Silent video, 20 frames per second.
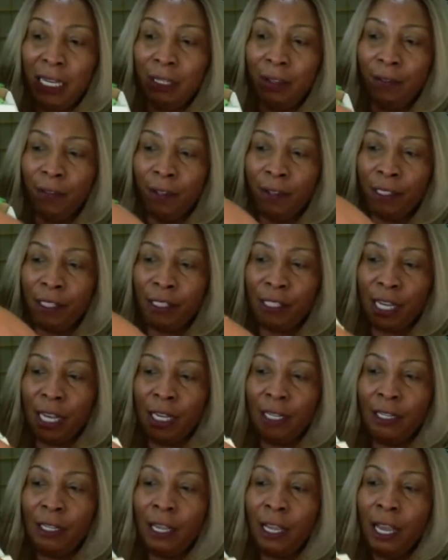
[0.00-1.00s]
aloe vera
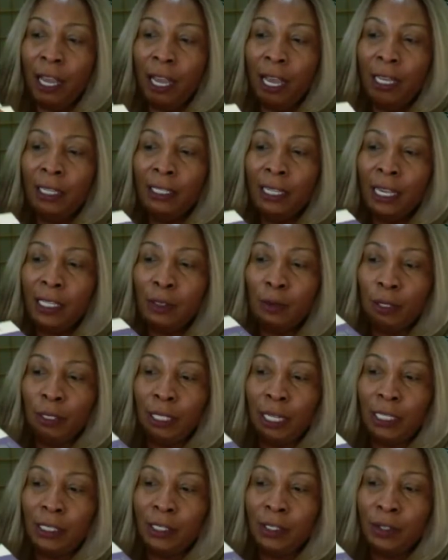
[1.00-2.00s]
gel. And guess what
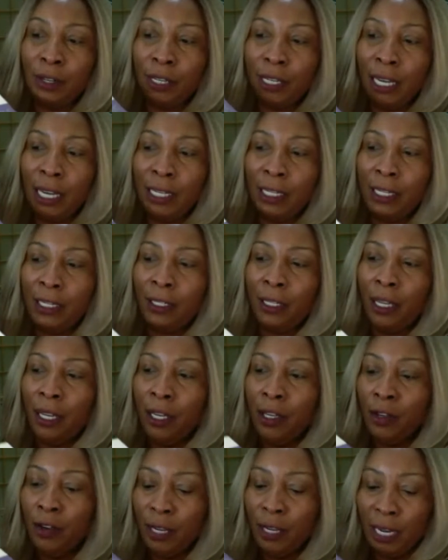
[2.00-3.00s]
else you're getting?
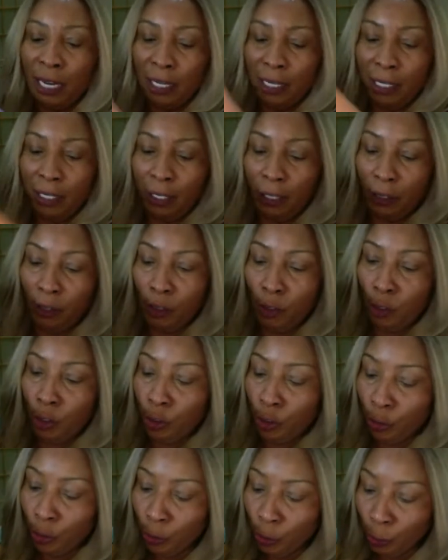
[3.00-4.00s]
You're getting
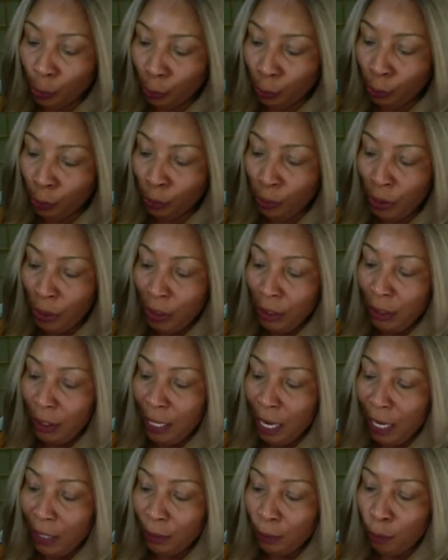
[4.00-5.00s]
two,
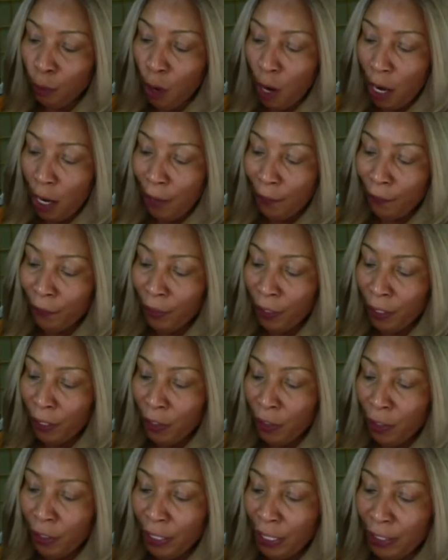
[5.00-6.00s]
not one.
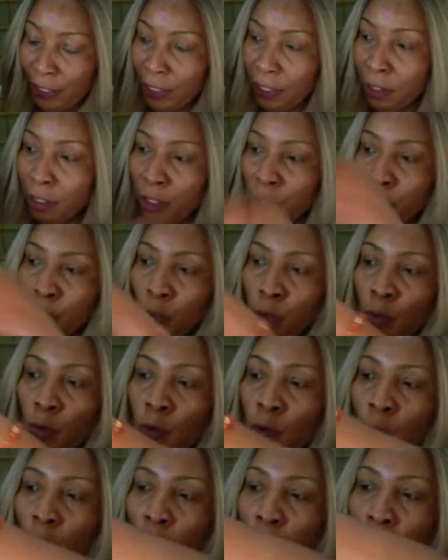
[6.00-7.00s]
You're getting
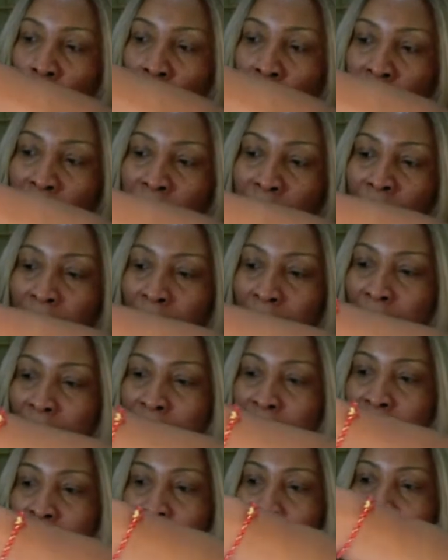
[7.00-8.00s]
two oils.
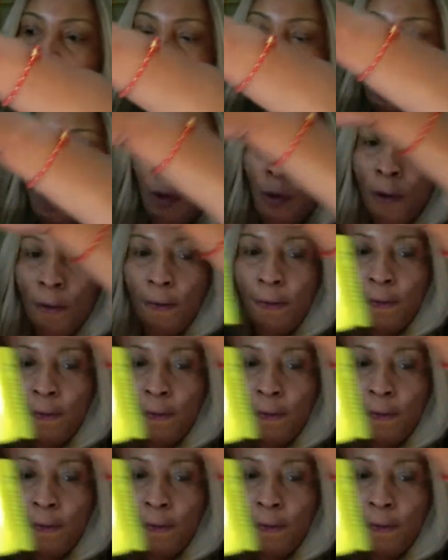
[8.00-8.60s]
And this is our